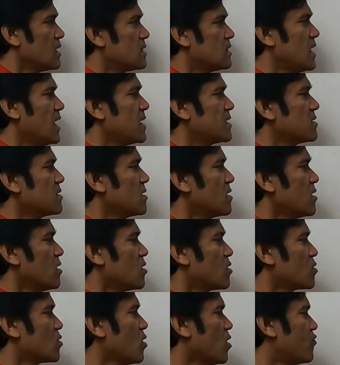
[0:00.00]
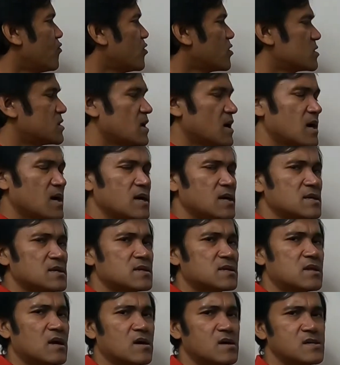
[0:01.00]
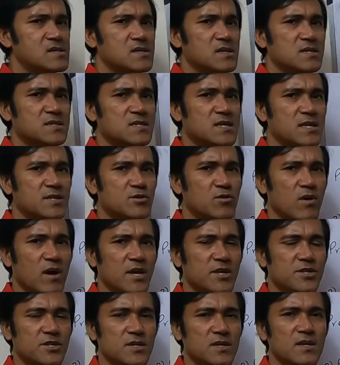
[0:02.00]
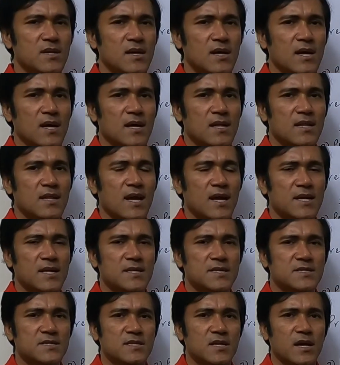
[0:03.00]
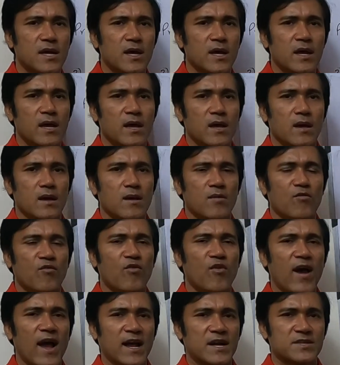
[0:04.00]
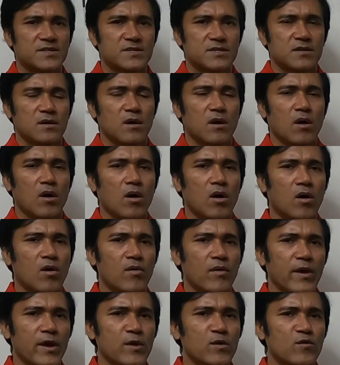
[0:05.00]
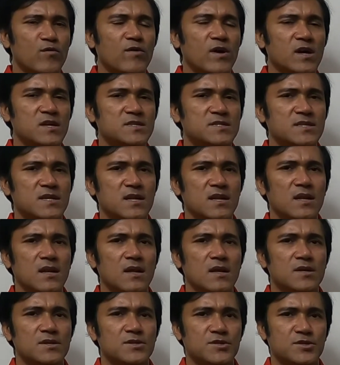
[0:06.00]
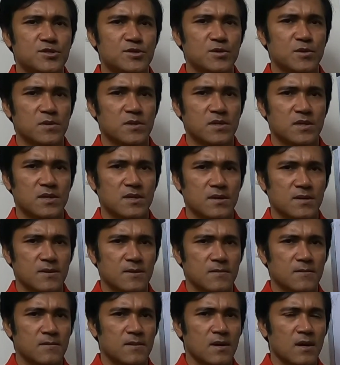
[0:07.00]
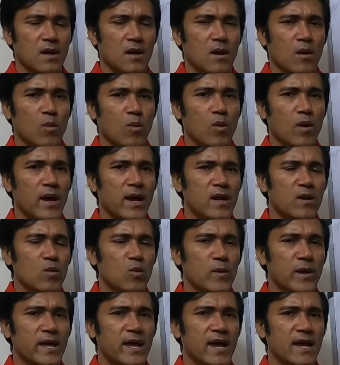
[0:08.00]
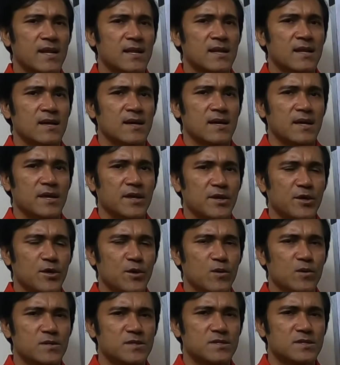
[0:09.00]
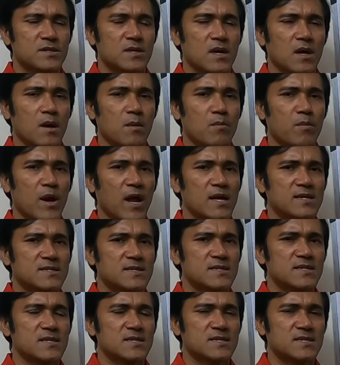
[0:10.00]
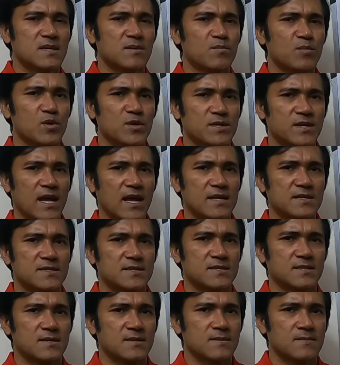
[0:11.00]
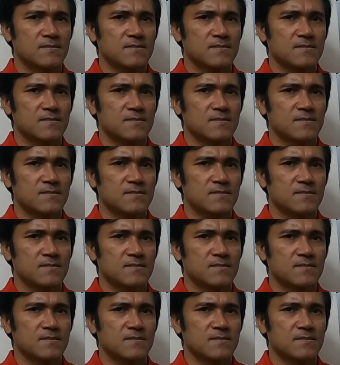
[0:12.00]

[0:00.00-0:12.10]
Then go for the third situation, that is fact or universal truth, where we can use present simple tense.